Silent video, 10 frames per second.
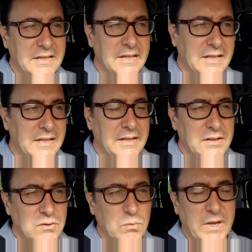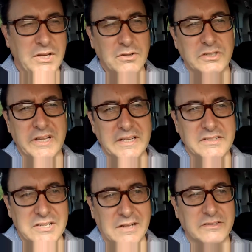when you're doing
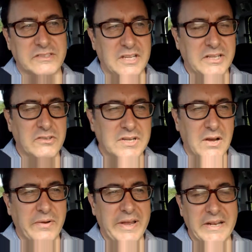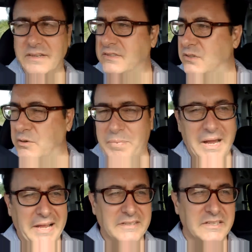consultancy, you go in to a place and you
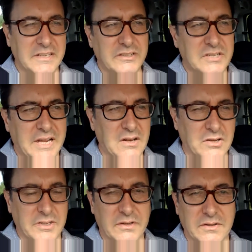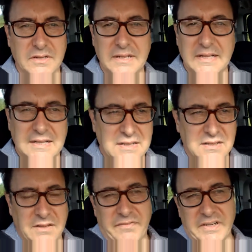say, look, now, for
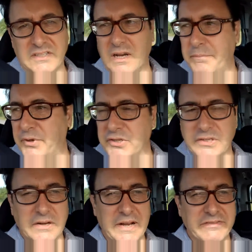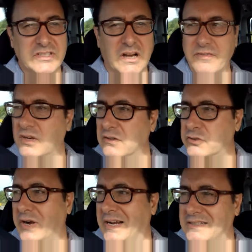example, you don't have staff contracts.
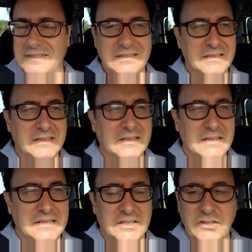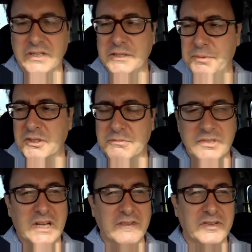You need to put some staff
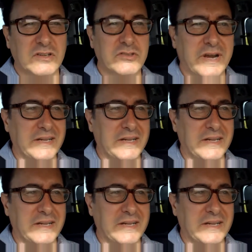contracts in